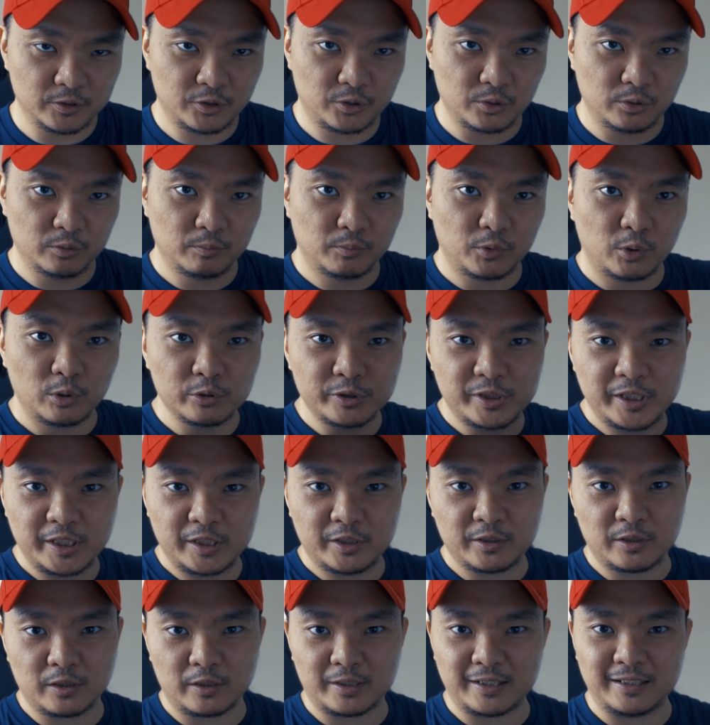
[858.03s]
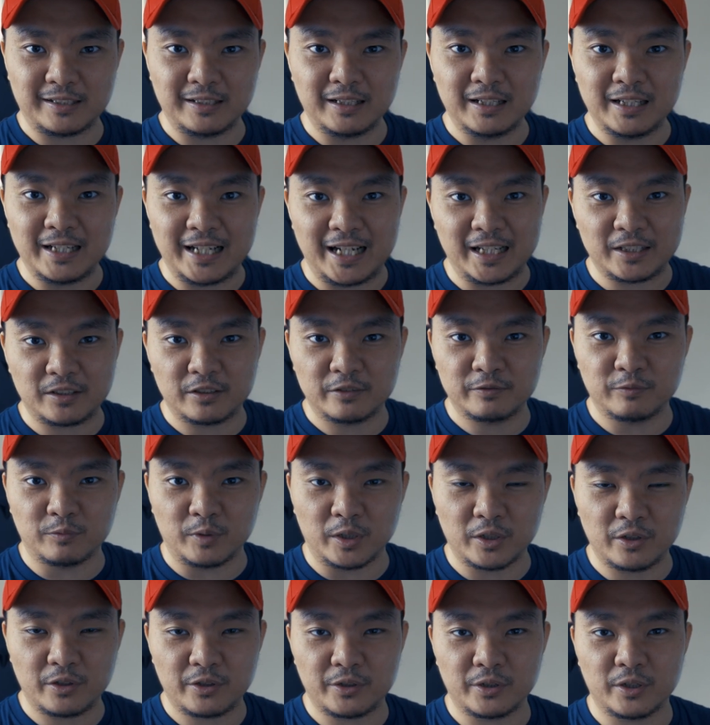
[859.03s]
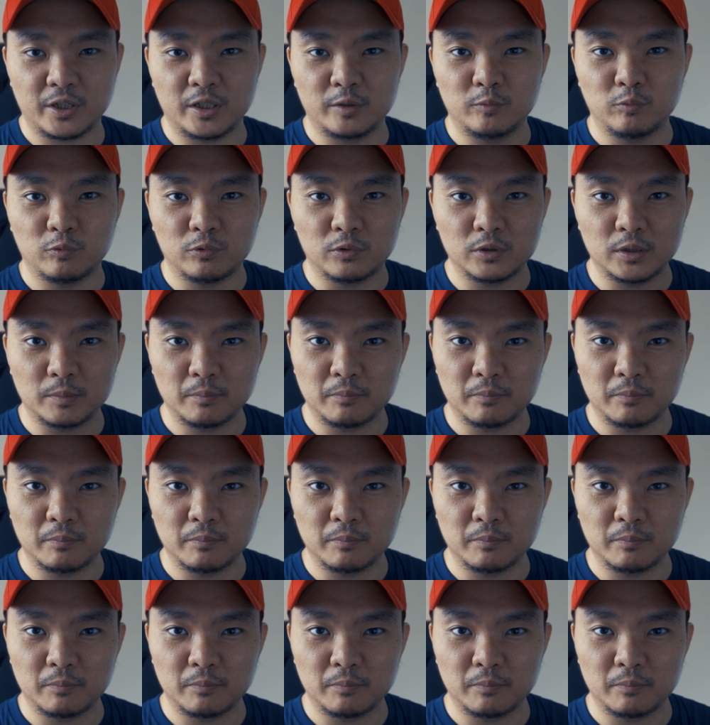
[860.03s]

So mostly there are a lot of 1/3